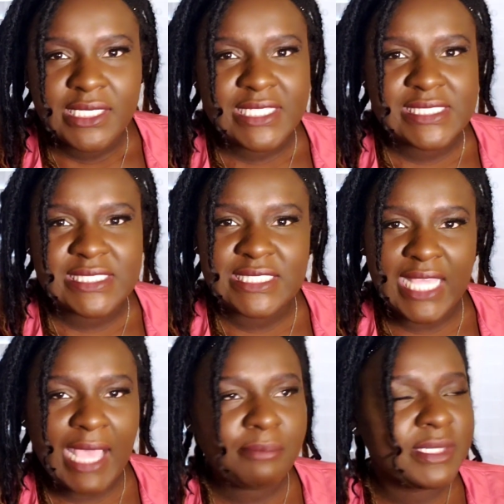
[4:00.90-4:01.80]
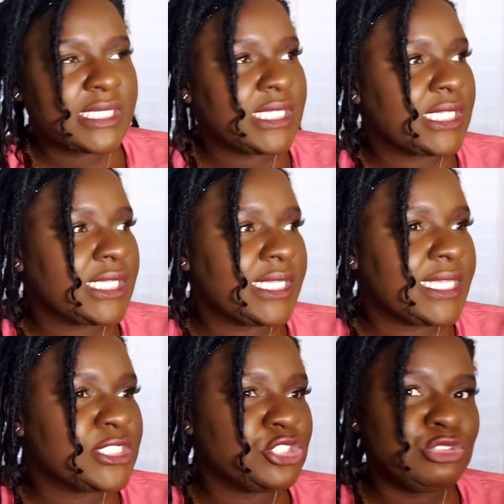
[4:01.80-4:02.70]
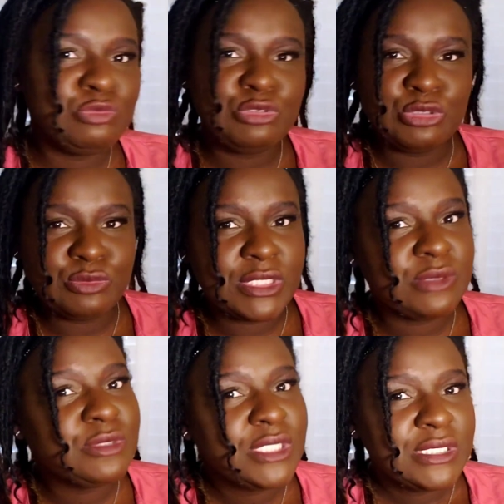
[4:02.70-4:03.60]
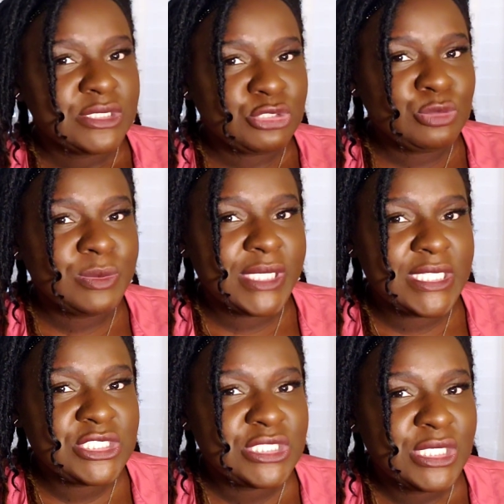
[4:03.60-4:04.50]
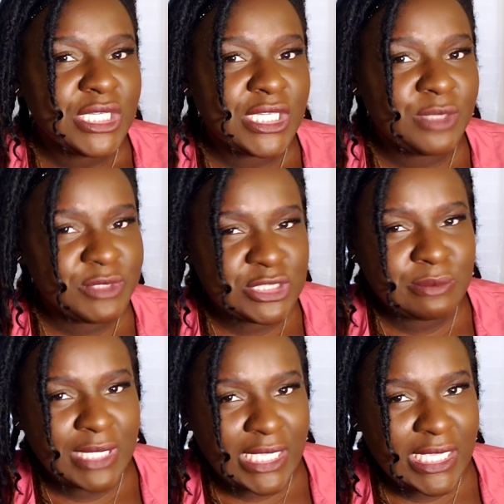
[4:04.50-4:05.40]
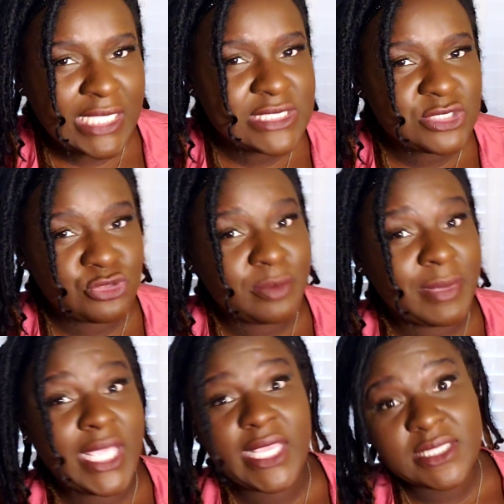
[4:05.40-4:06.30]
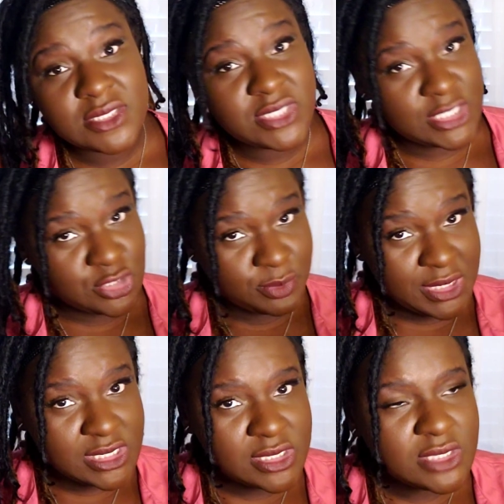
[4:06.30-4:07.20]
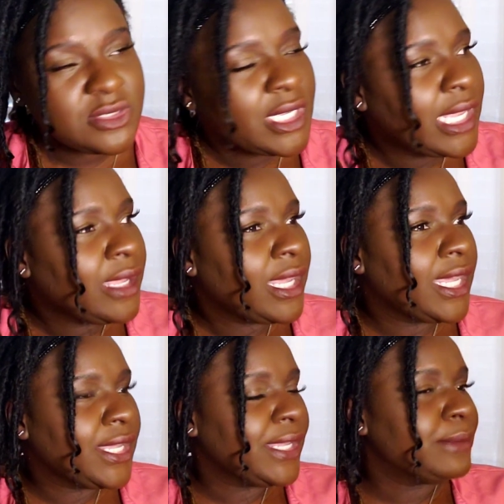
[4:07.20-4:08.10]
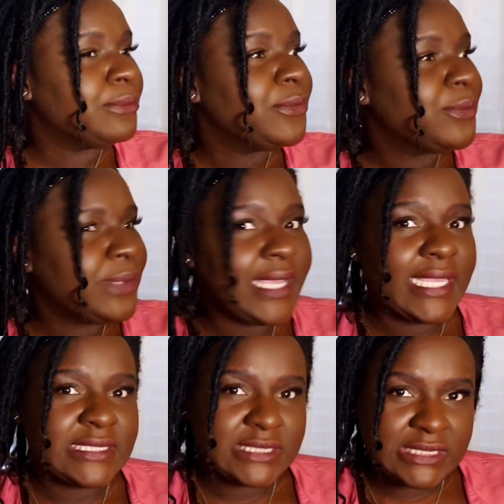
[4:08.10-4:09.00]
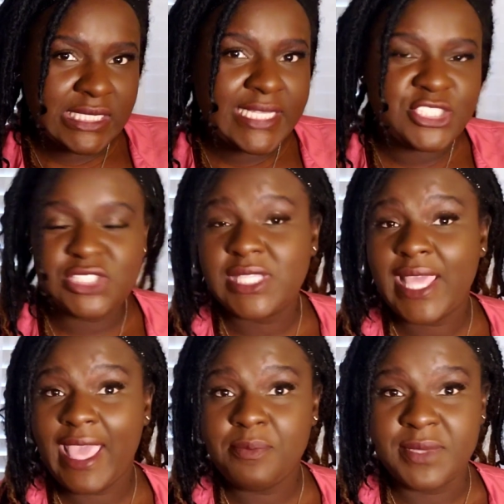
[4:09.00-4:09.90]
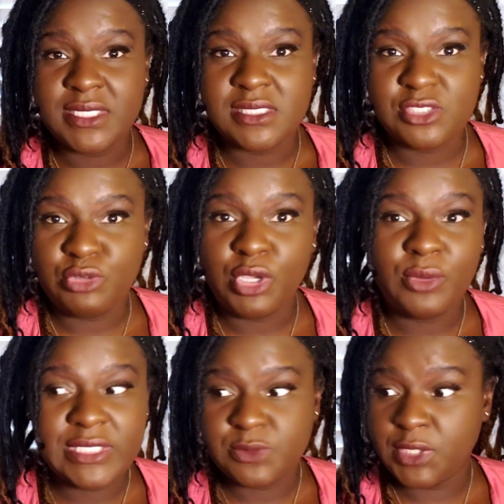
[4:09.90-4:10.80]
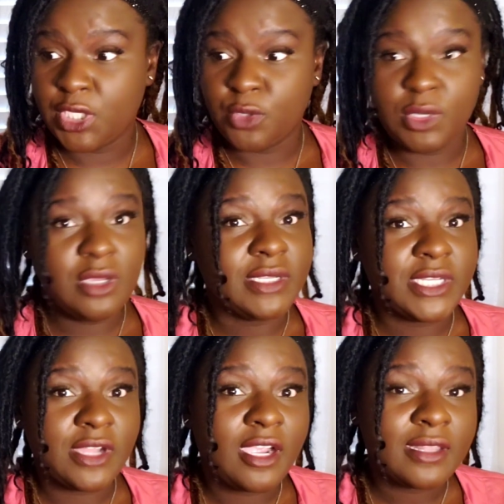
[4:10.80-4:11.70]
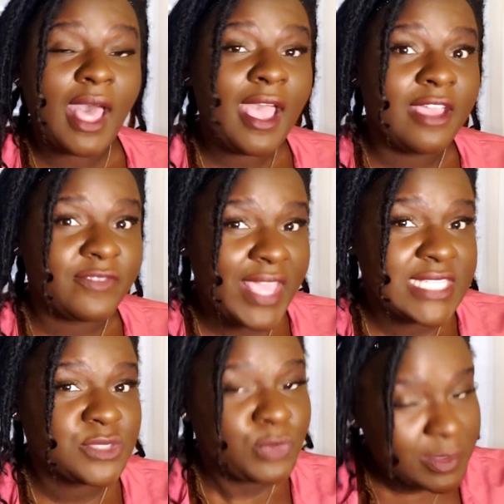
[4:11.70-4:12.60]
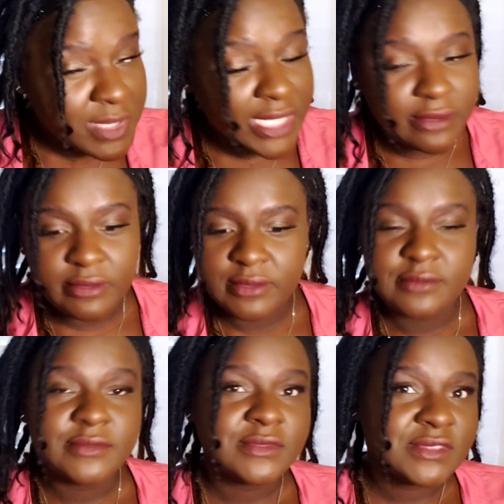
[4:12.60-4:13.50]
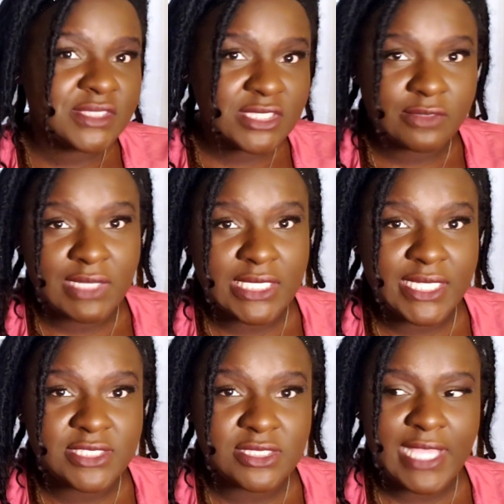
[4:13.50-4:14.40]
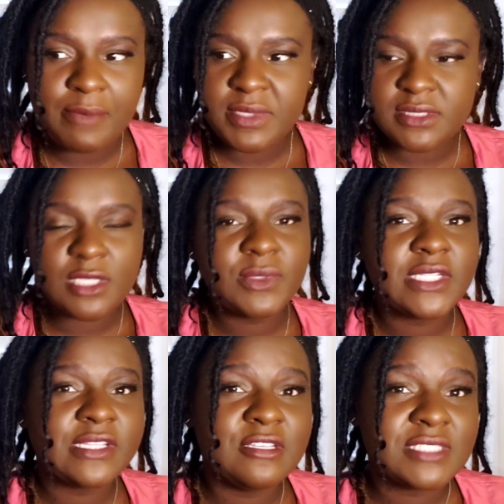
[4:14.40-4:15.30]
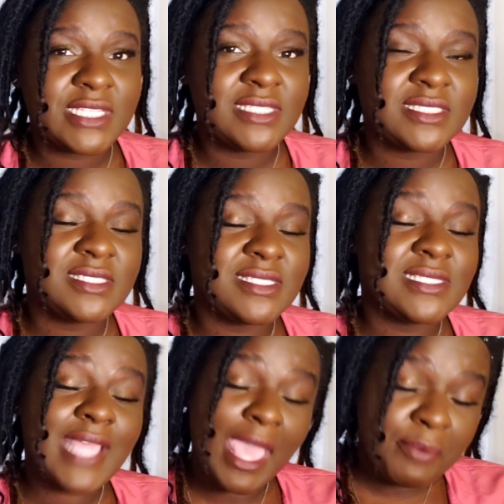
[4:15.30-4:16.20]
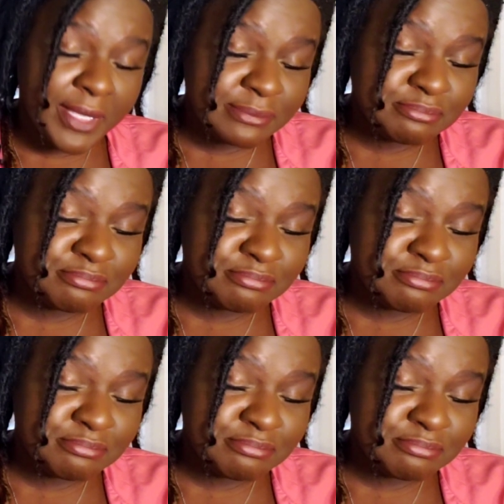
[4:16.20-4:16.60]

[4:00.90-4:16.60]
It's not because you doing too much with your mans or mans, that's your business. But it just happens, you know, as we go on in our life as women, stuff like that just happens. So one of those instances happened,